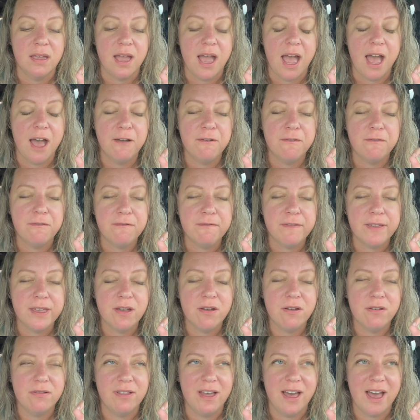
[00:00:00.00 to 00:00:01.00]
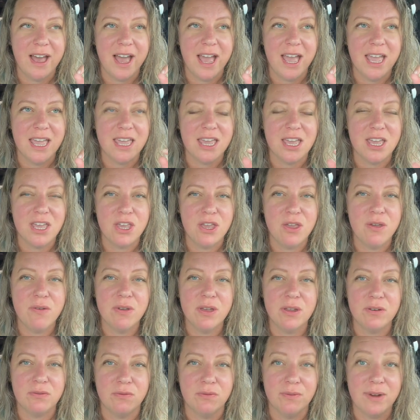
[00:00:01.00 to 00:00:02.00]
I feel like you
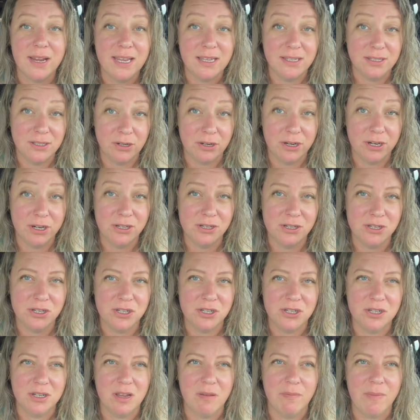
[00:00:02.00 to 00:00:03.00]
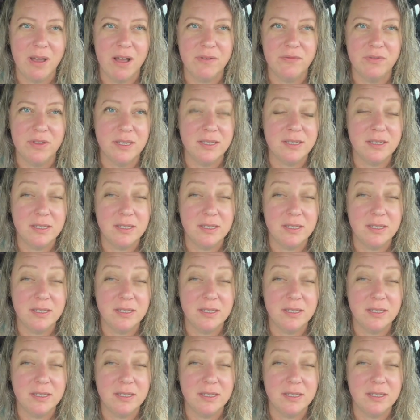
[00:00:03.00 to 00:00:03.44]
can research about this